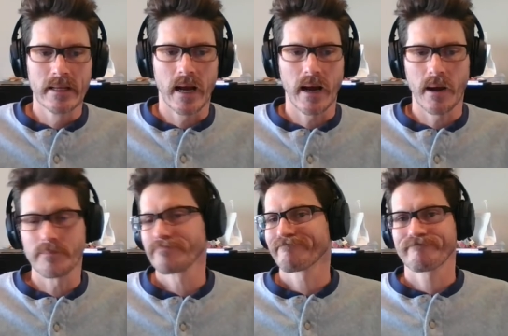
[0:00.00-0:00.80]

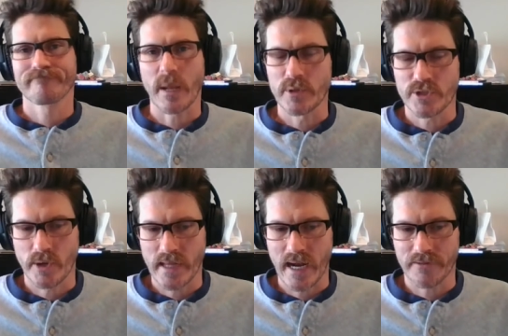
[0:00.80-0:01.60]
Um, I'm just
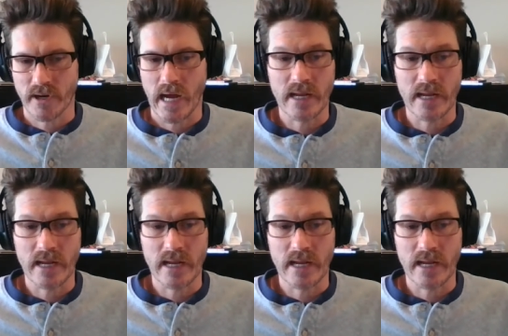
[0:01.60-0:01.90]
throwing that out there.